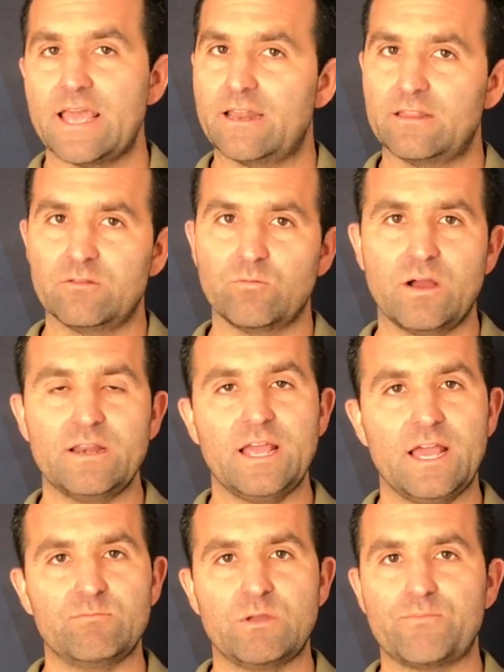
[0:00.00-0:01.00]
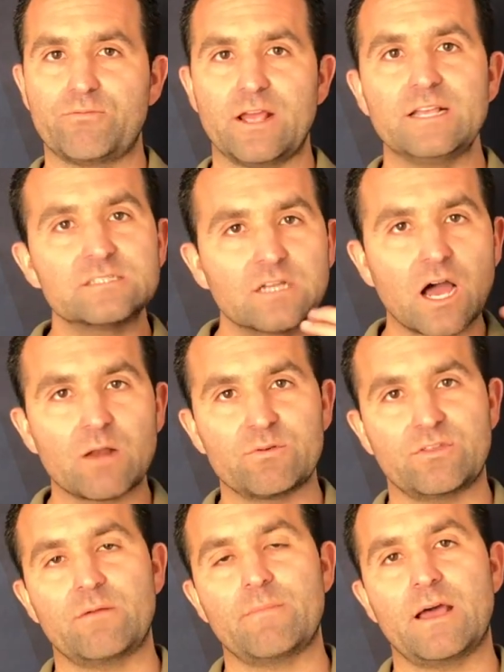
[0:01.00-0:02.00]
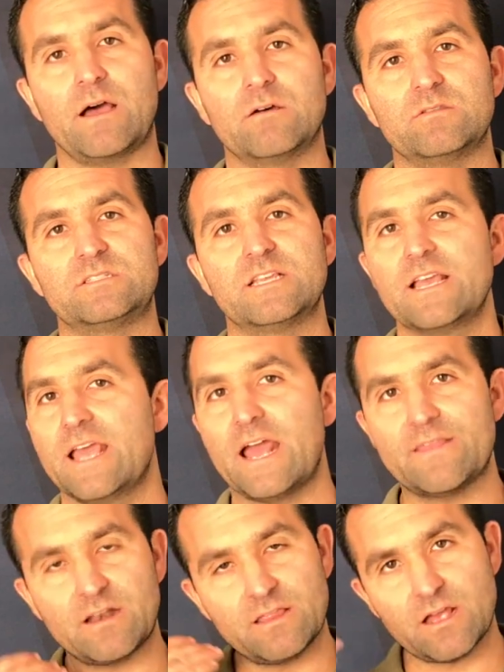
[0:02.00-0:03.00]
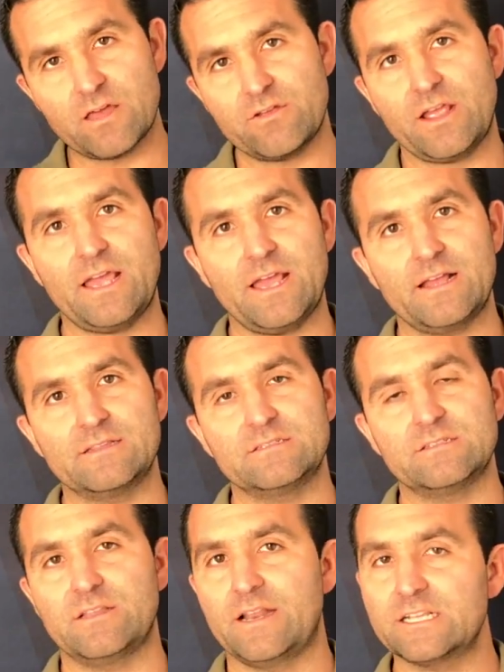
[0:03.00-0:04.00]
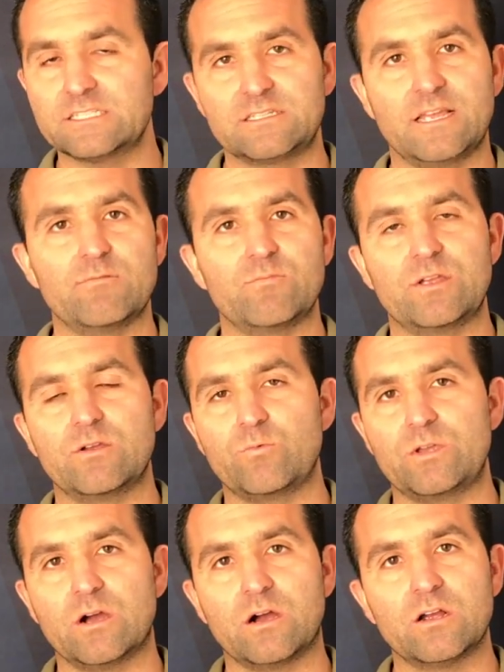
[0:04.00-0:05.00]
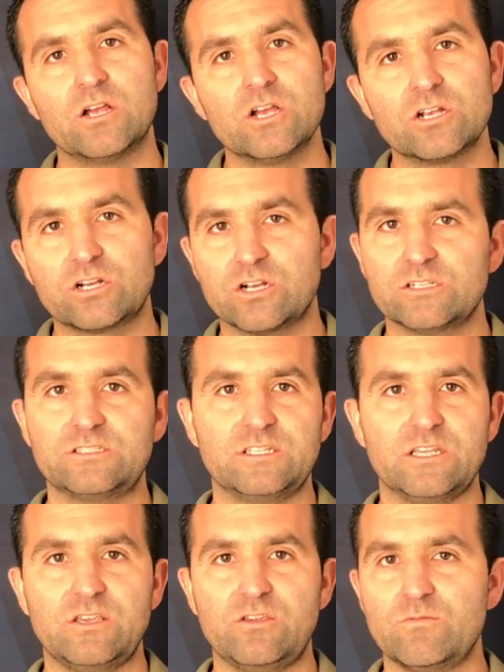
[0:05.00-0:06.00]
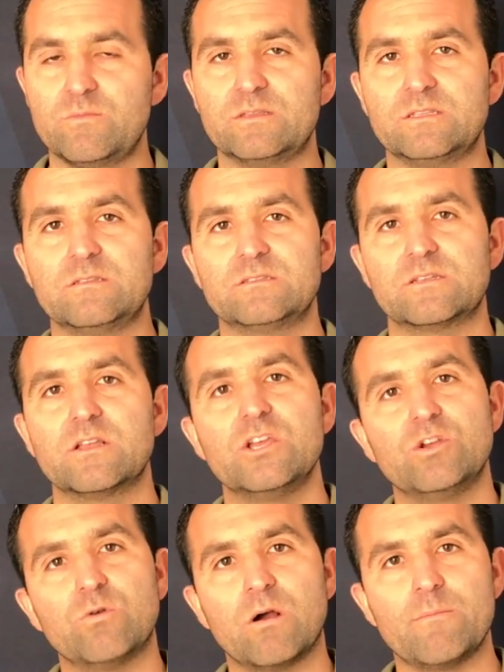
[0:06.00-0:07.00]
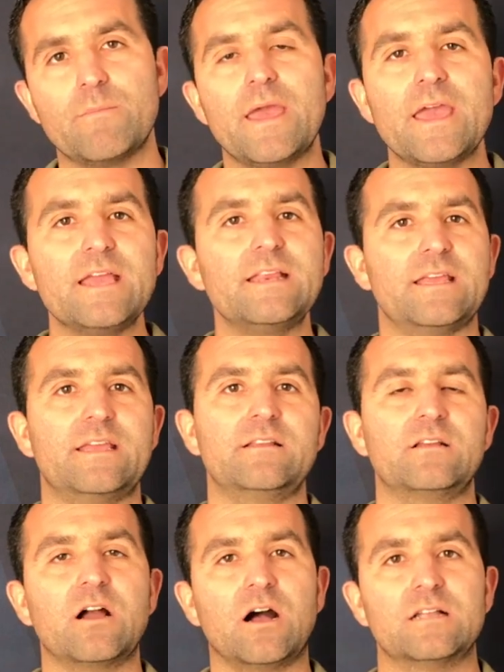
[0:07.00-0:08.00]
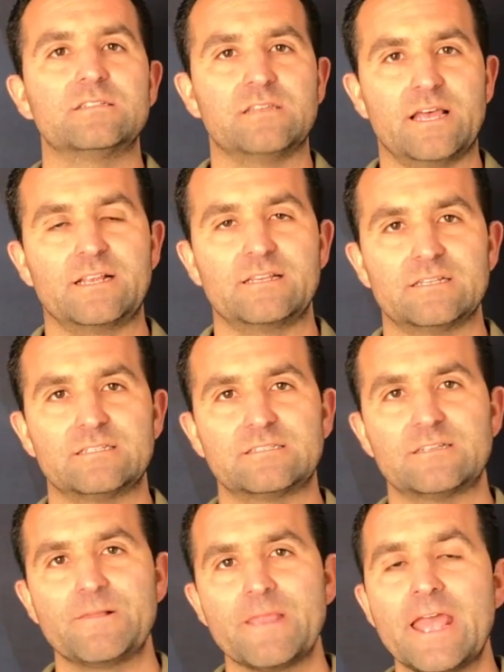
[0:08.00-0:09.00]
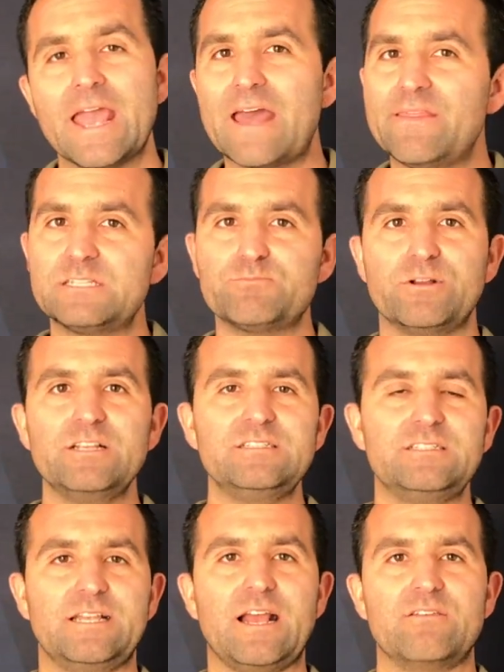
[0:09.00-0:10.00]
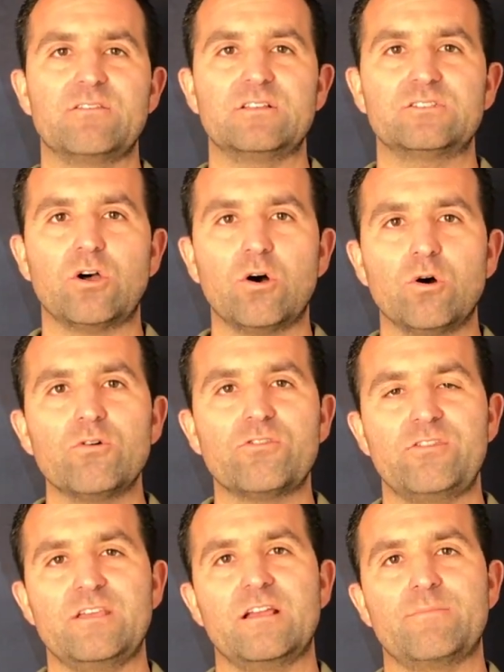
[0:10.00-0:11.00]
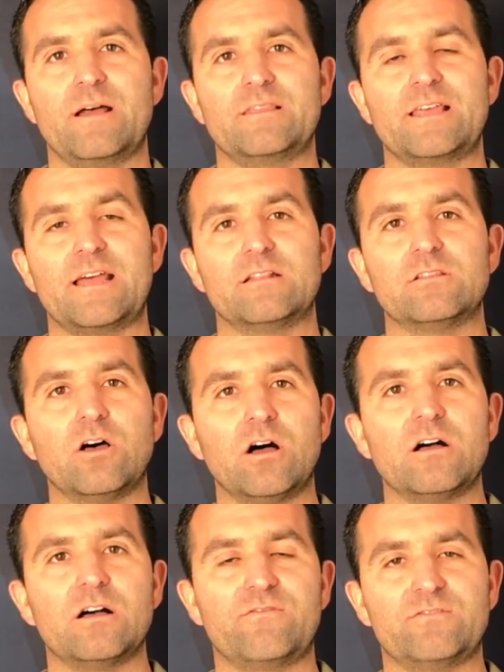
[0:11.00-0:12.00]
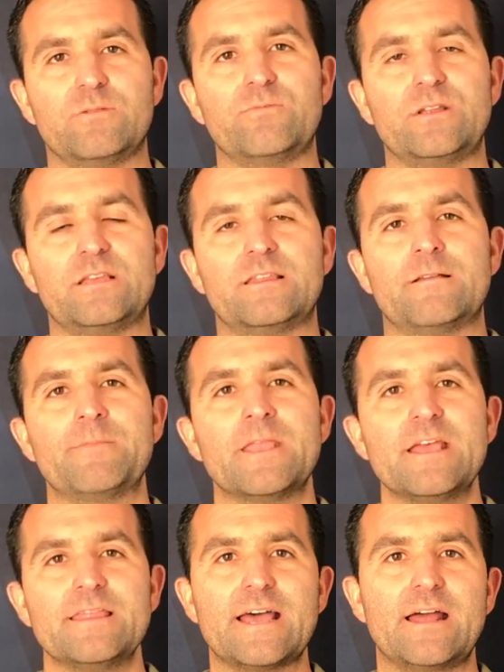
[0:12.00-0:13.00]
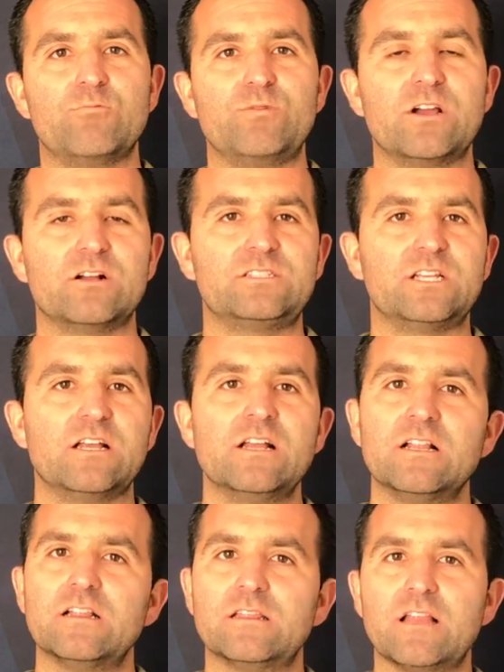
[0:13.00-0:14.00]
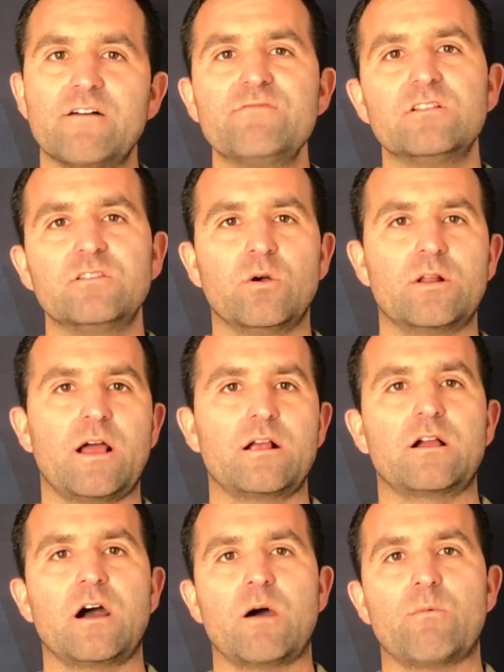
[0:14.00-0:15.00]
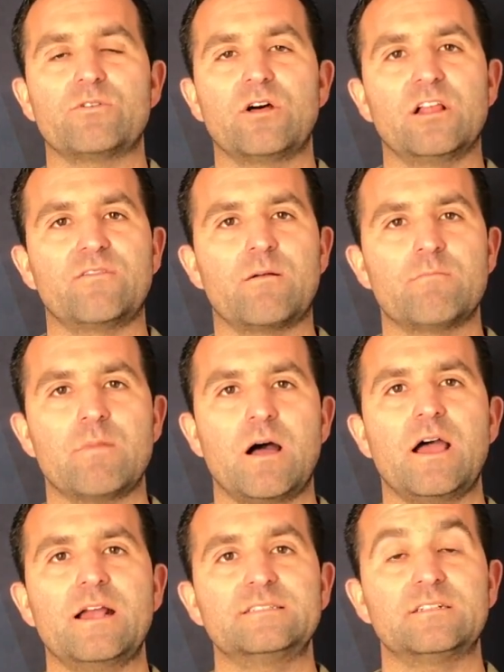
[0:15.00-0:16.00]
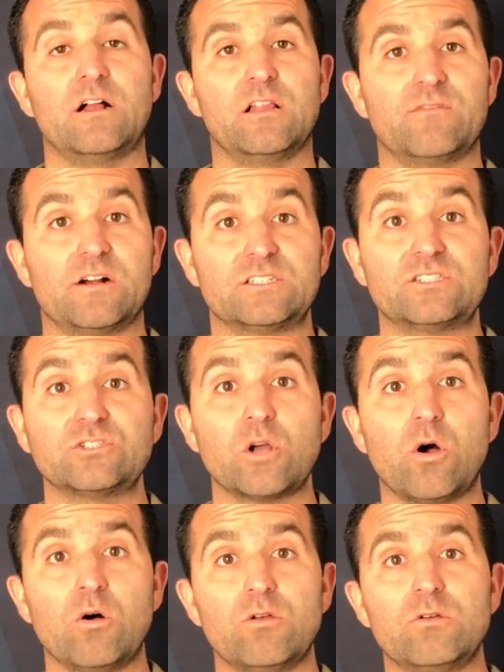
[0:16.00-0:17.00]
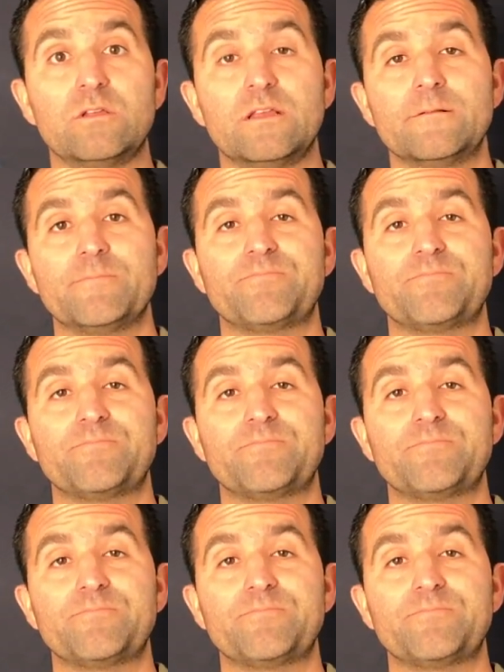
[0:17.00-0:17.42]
And on the one hand, we praise God with our mouths, and then on the other hand, and the next day, we are cursing humans who are made in God's likeness. And this brings together this whole thing about that law of liberty, that we are to love the Lord our God with all of our mind and all of our soul